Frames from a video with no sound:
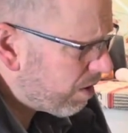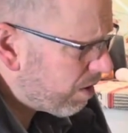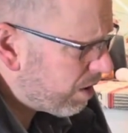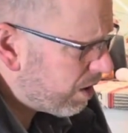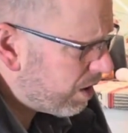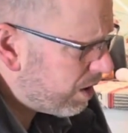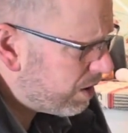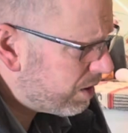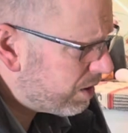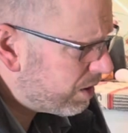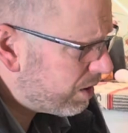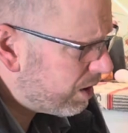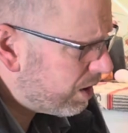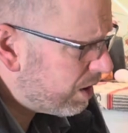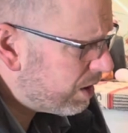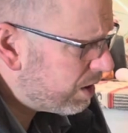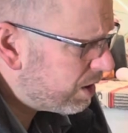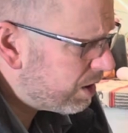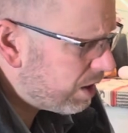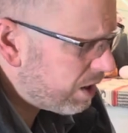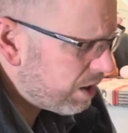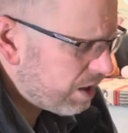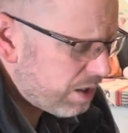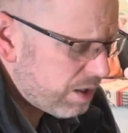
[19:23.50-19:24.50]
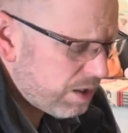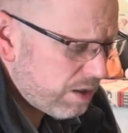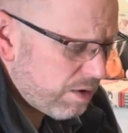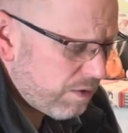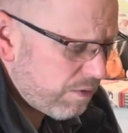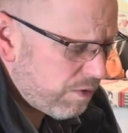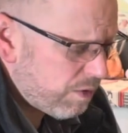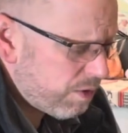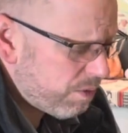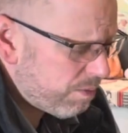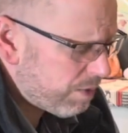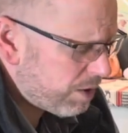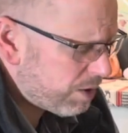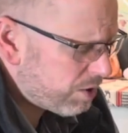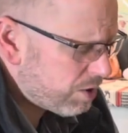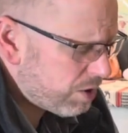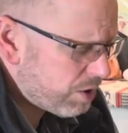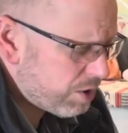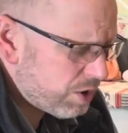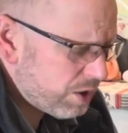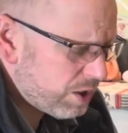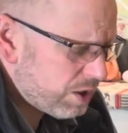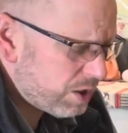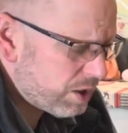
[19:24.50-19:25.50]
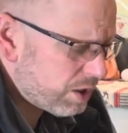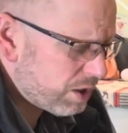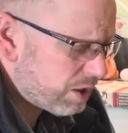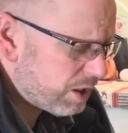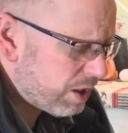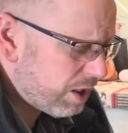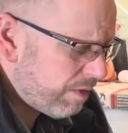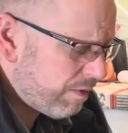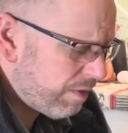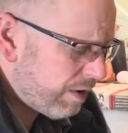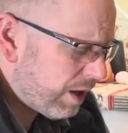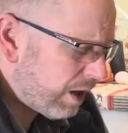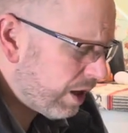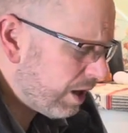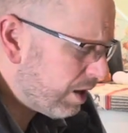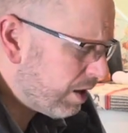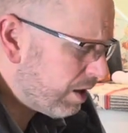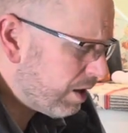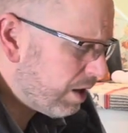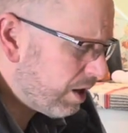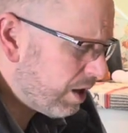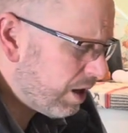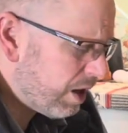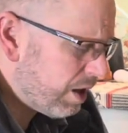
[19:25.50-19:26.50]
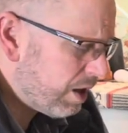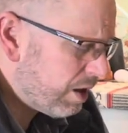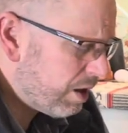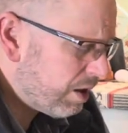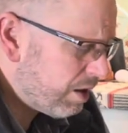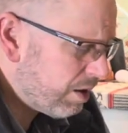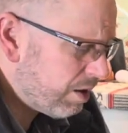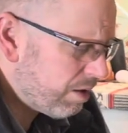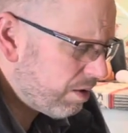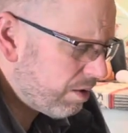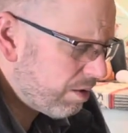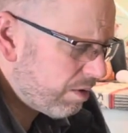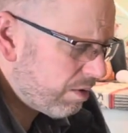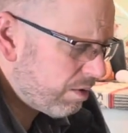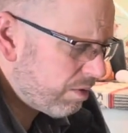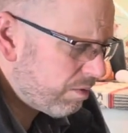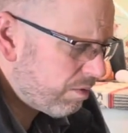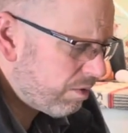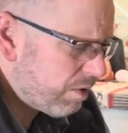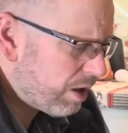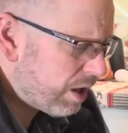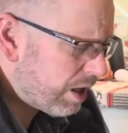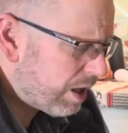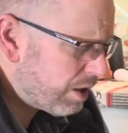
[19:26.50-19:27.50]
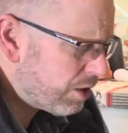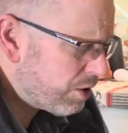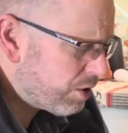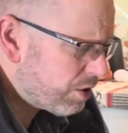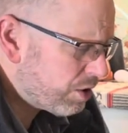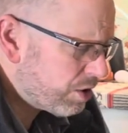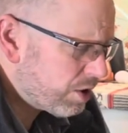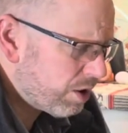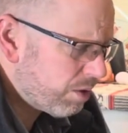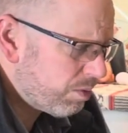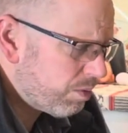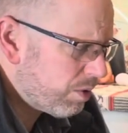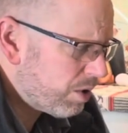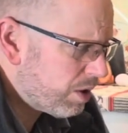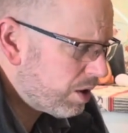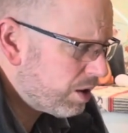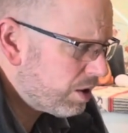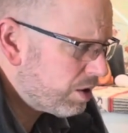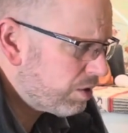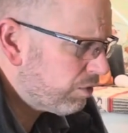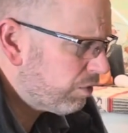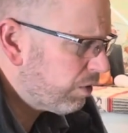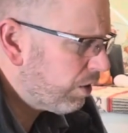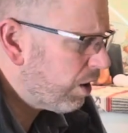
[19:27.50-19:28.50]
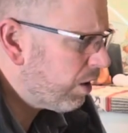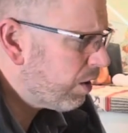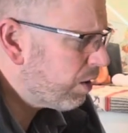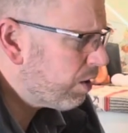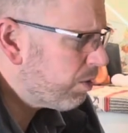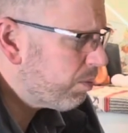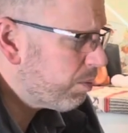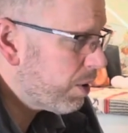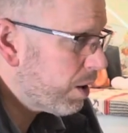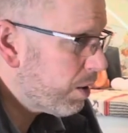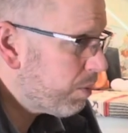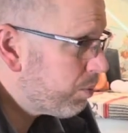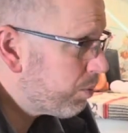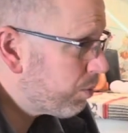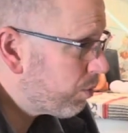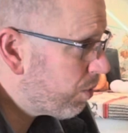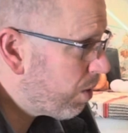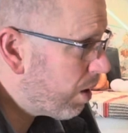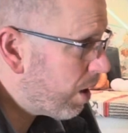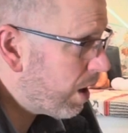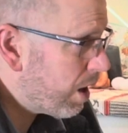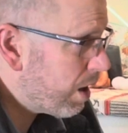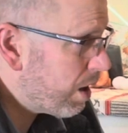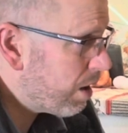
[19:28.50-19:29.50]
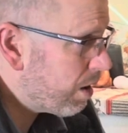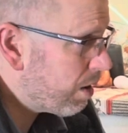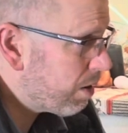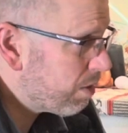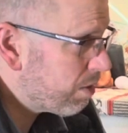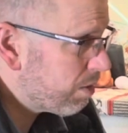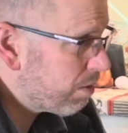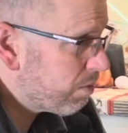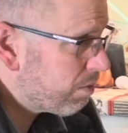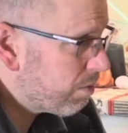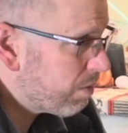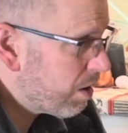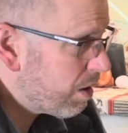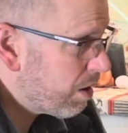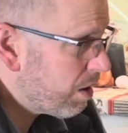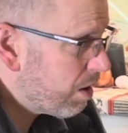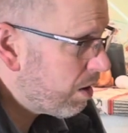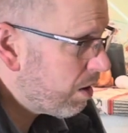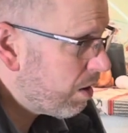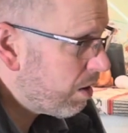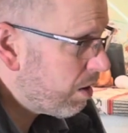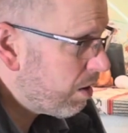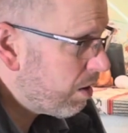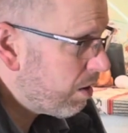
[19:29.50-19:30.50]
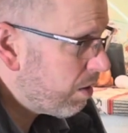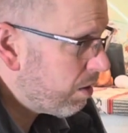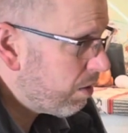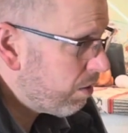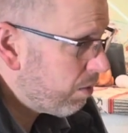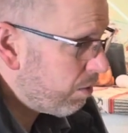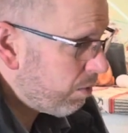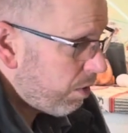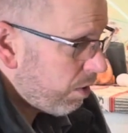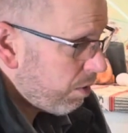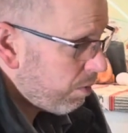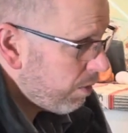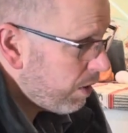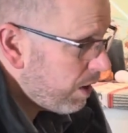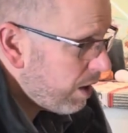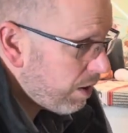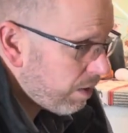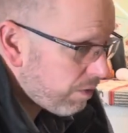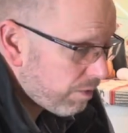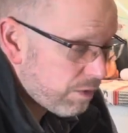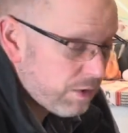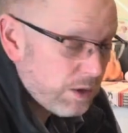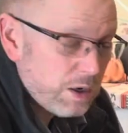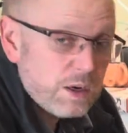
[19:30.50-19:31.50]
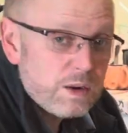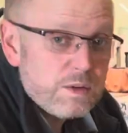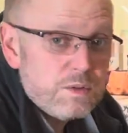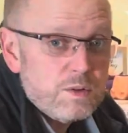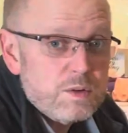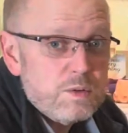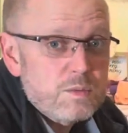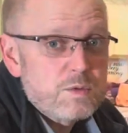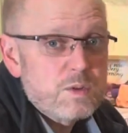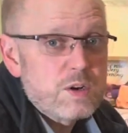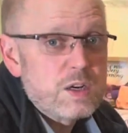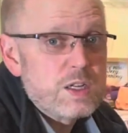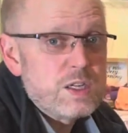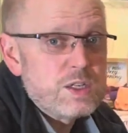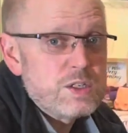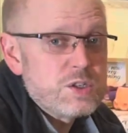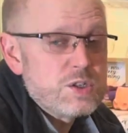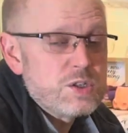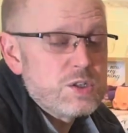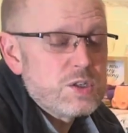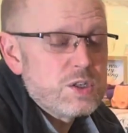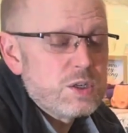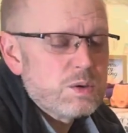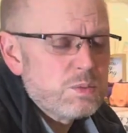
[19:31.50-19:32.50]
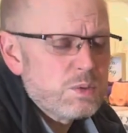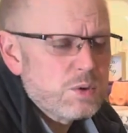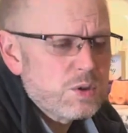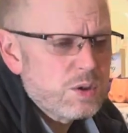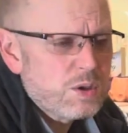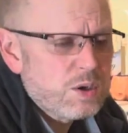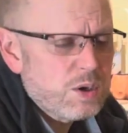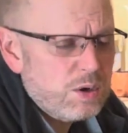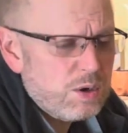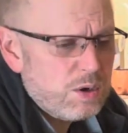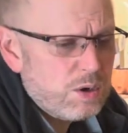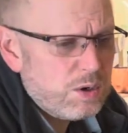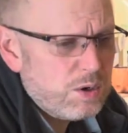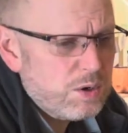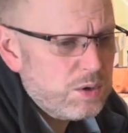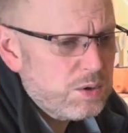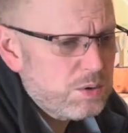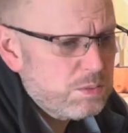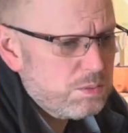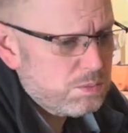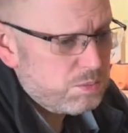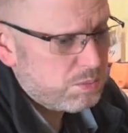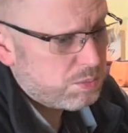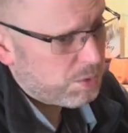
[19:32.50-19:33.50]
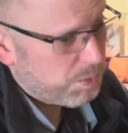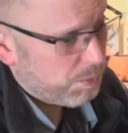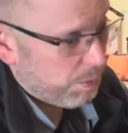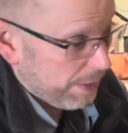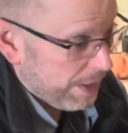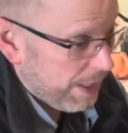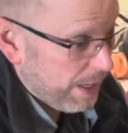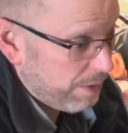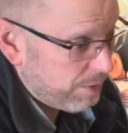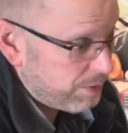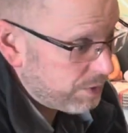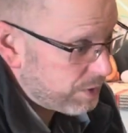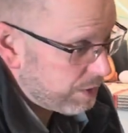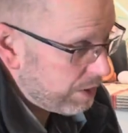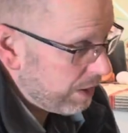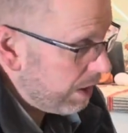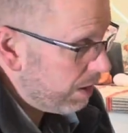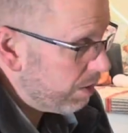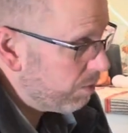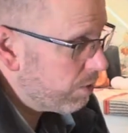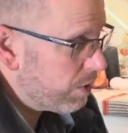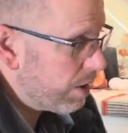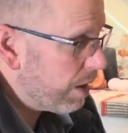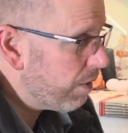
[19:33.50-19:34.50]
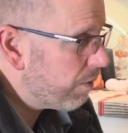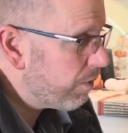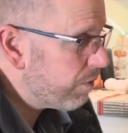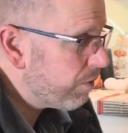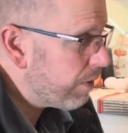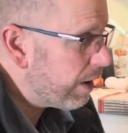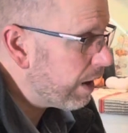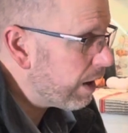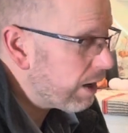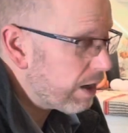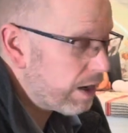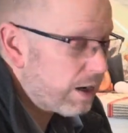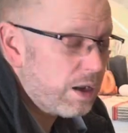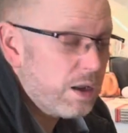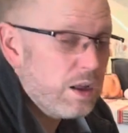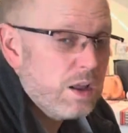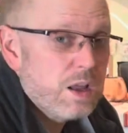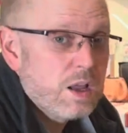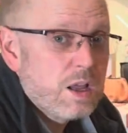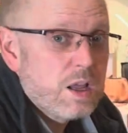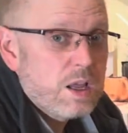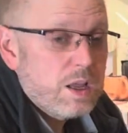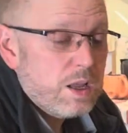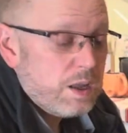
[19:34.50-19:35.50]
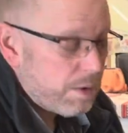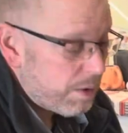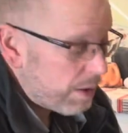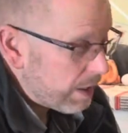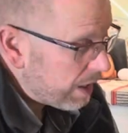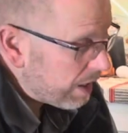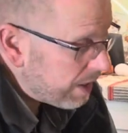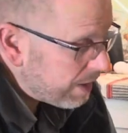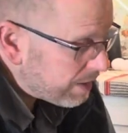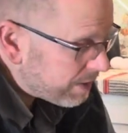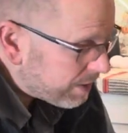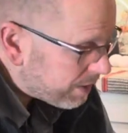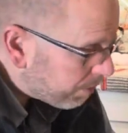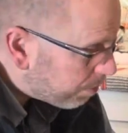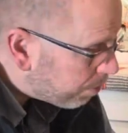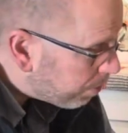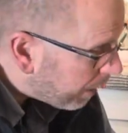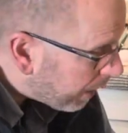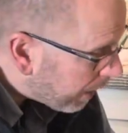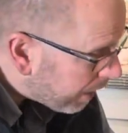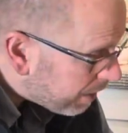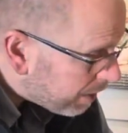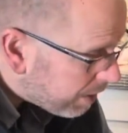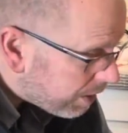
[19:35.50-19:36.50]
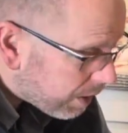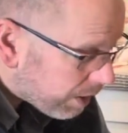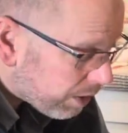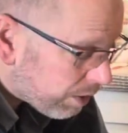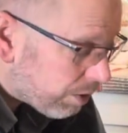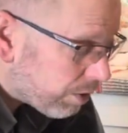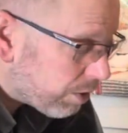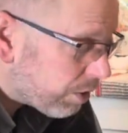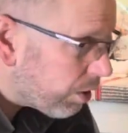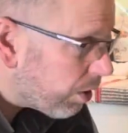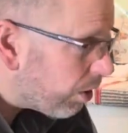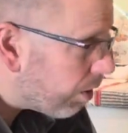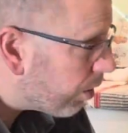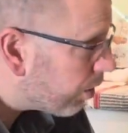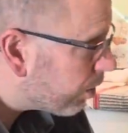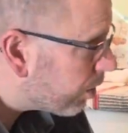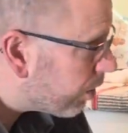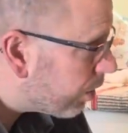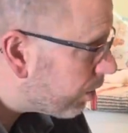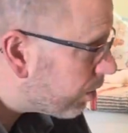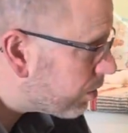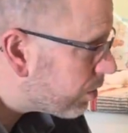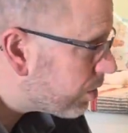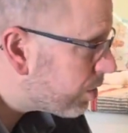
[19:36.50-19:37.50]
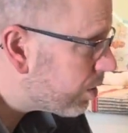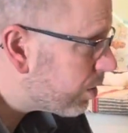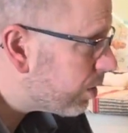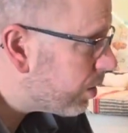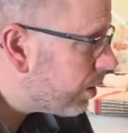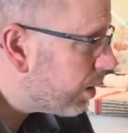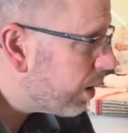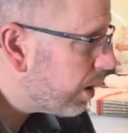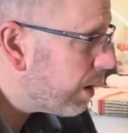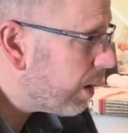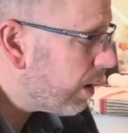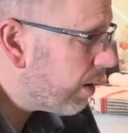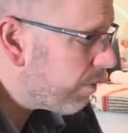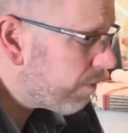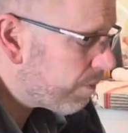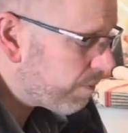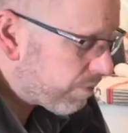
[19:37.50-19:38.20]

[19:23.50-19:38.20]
He's, he's, if you imagine Jesus living in, in relationship with his Father by prayer, the way we have to live in relationship with God, but without sin, without failure, he's depending on God constantly.